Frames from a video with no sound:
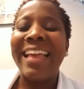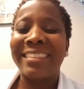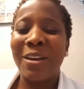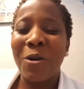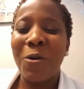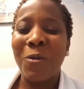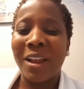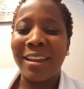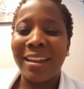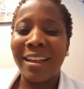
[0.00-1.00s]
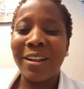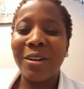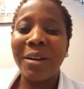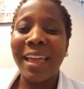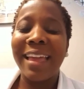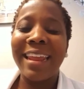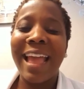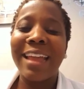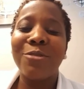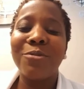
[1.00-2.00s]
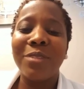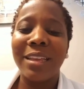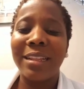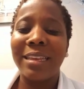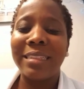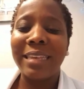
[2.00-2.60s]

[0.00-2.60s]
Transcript: So we're going to go ahead and really